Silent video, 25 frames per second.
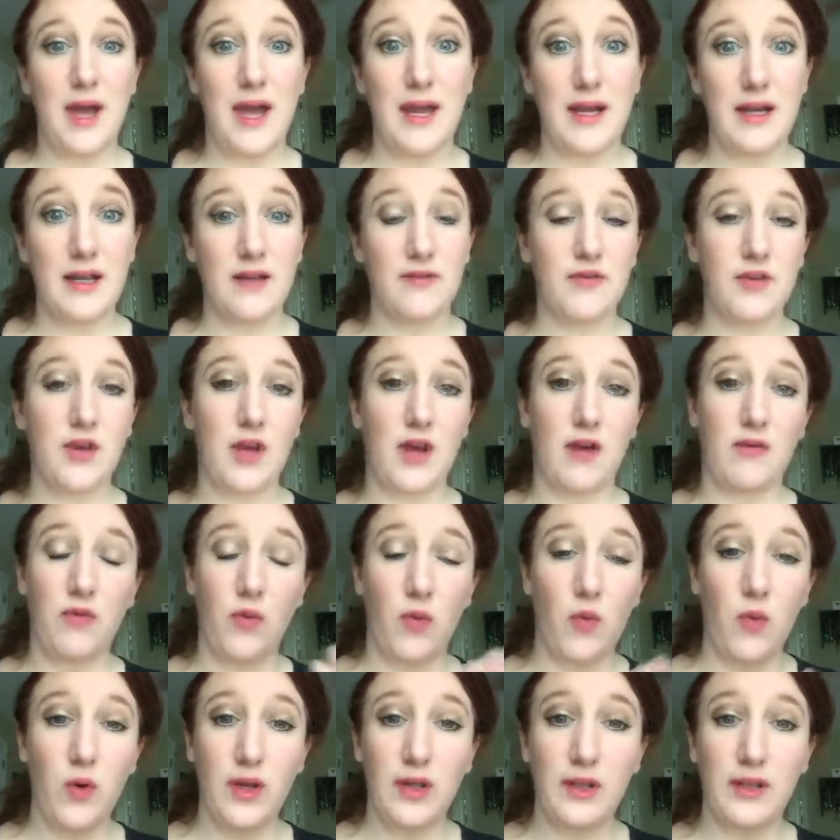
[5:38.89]
but if you
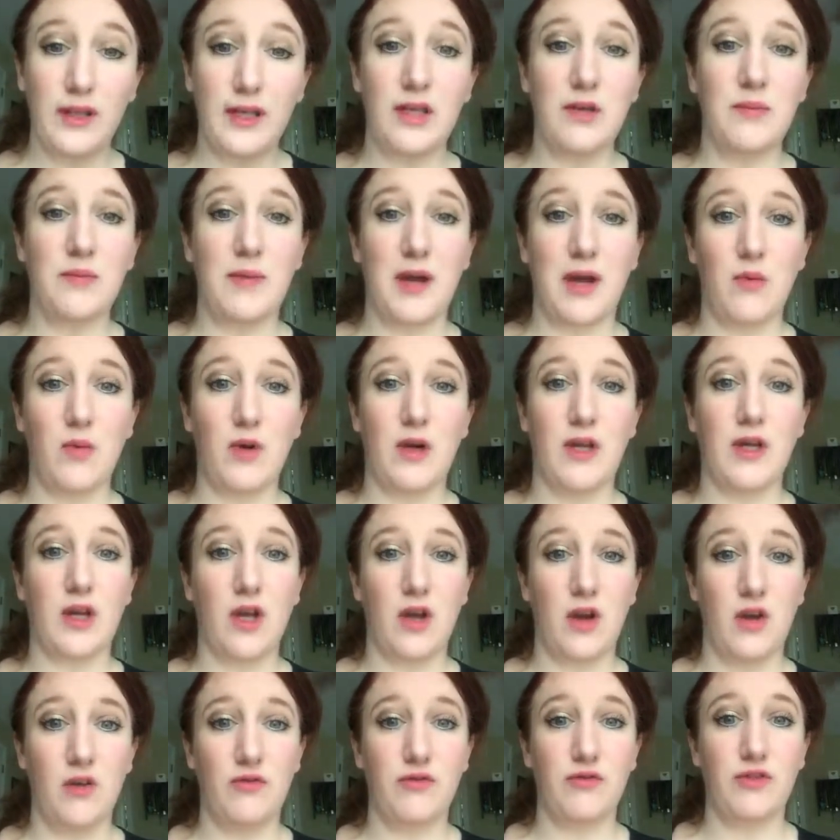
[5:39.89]
have oily, you might want to
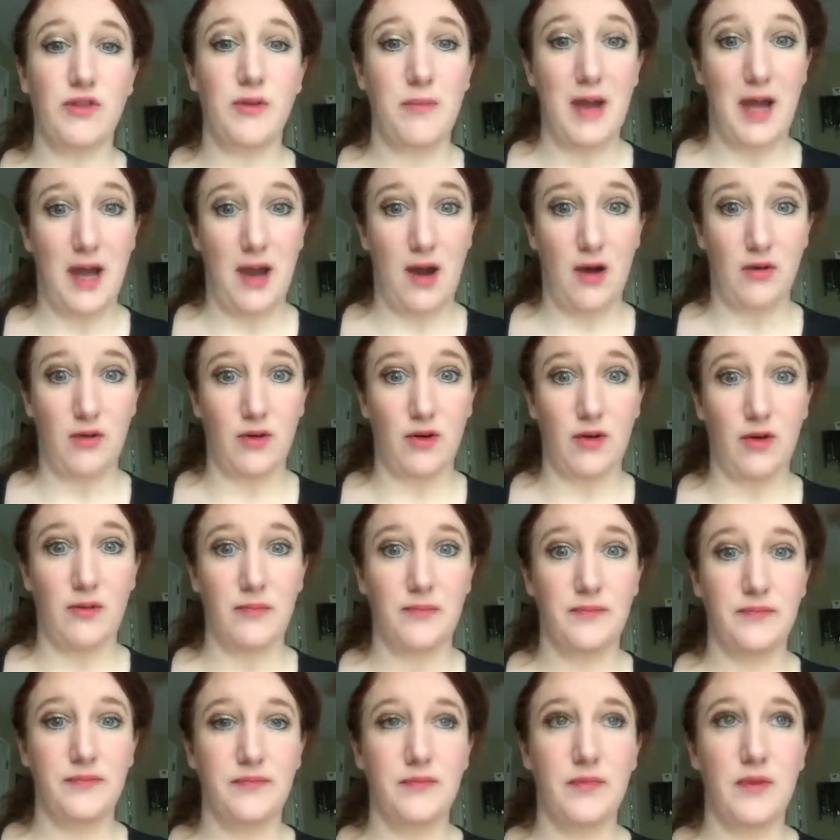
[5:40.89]
go for the
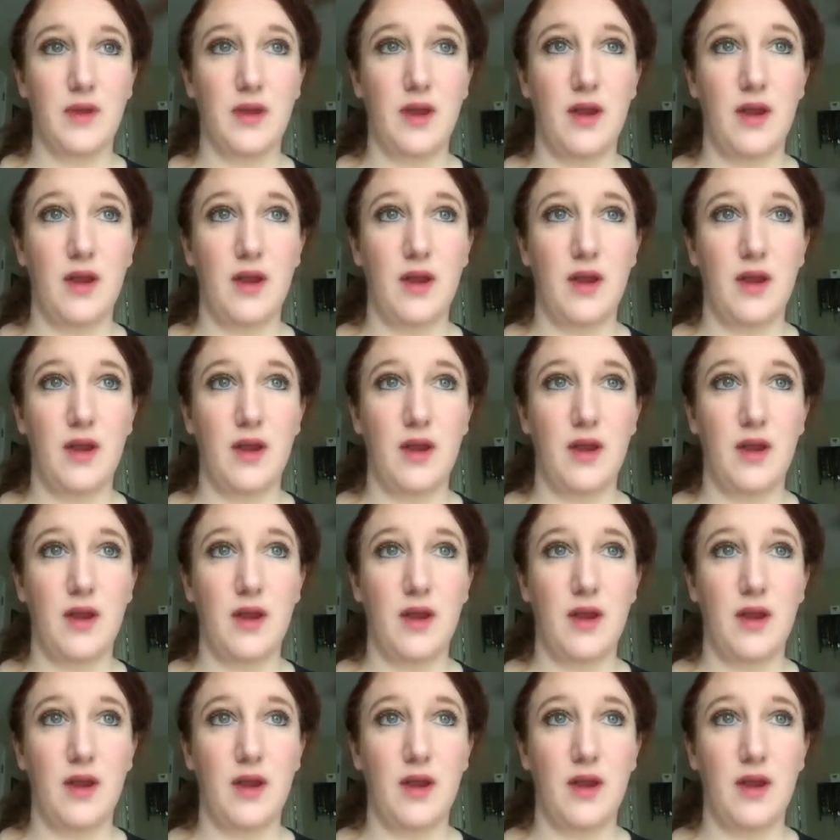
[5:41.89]
powder.